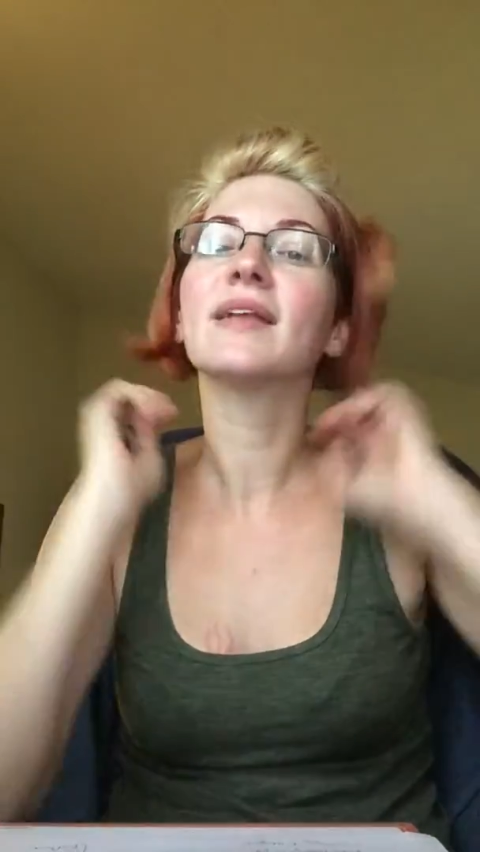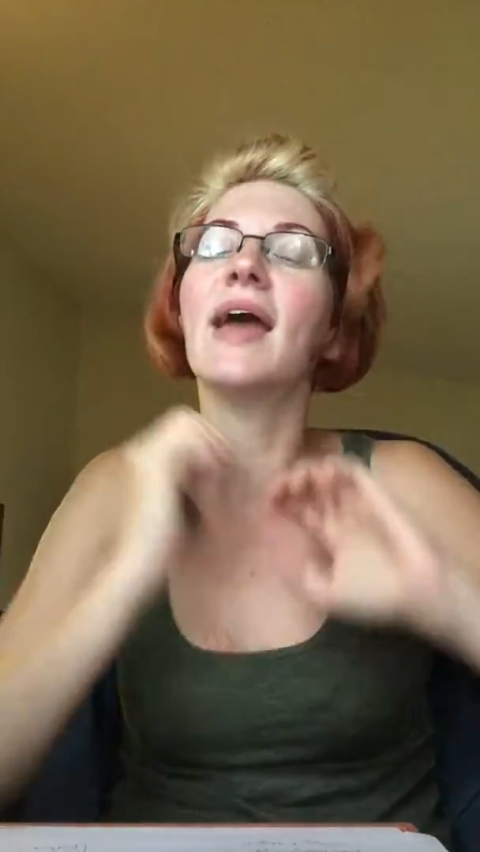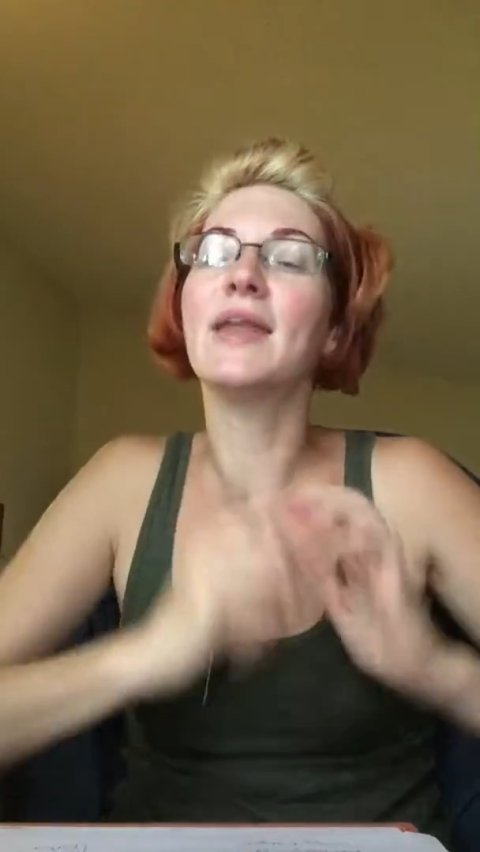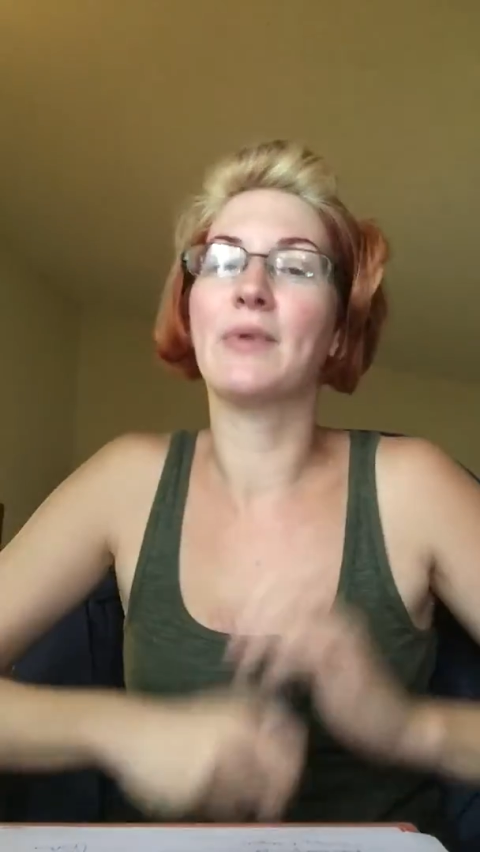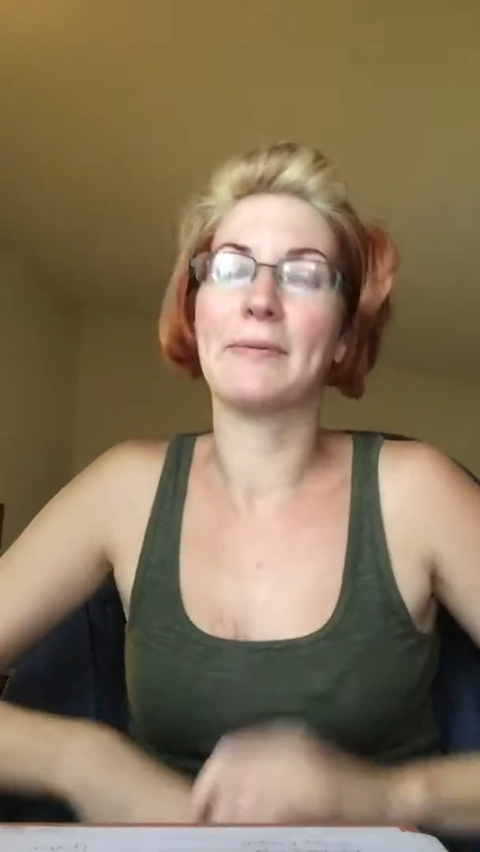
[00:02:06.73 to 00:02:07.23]

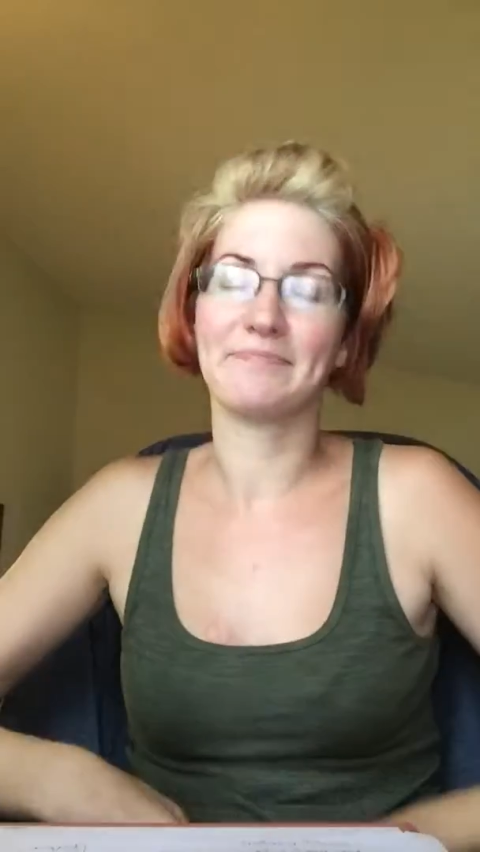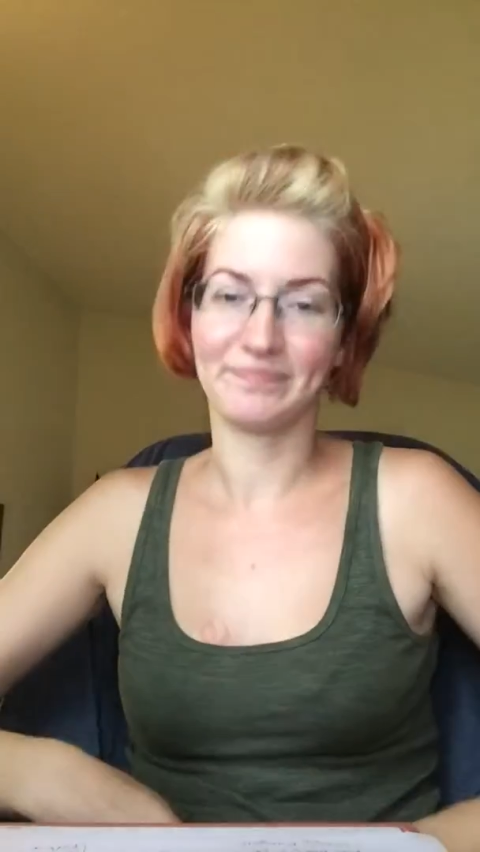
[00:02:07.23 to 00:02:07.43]
Anyway,